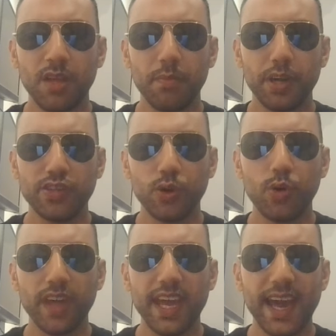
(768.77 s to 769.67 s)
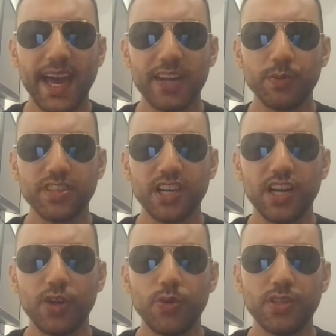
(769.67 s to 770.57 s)
Because all they had was an
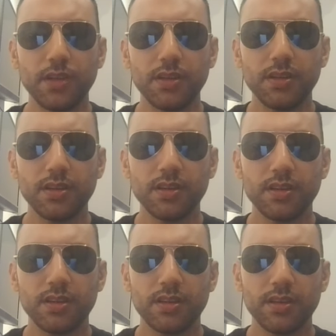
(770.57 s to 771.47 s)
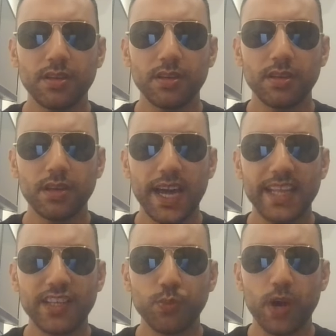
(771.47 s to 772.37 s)
illusion. And
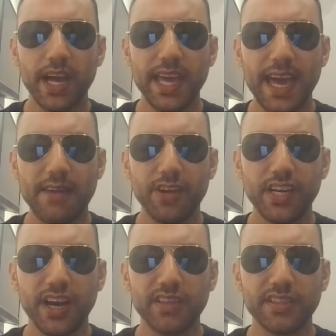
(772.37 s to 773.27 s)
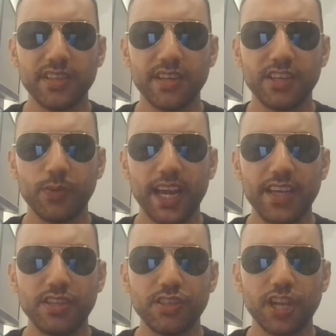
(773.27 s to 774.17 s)
it's why every narcissistic
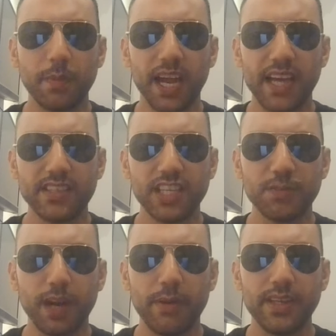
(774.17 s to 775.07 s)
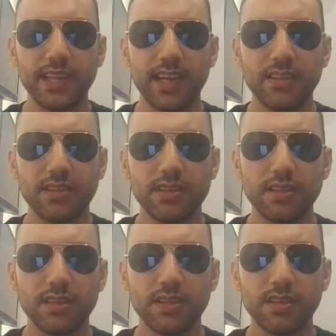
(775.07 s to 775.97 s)
relationship has an expiry date.
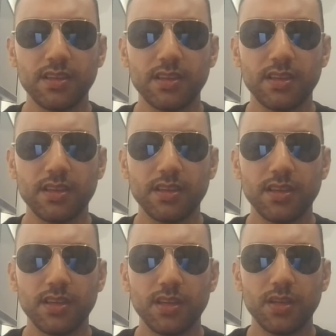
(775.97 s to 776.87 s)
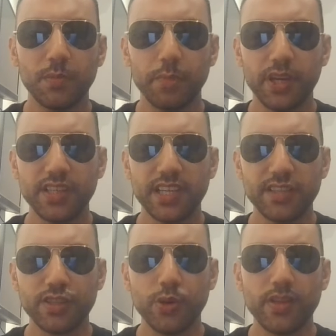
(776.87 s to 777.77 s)
Because it
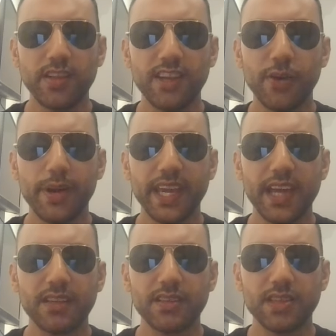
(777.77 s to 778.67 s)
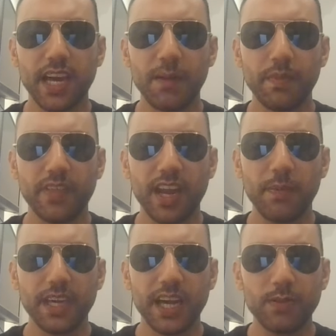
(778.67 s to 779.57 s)
soon deteriorates and then it
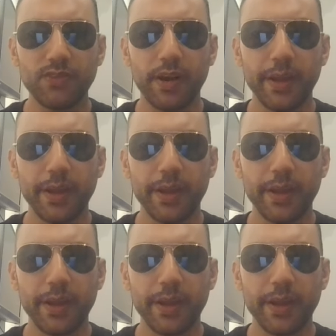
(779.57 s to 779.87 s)
becomes very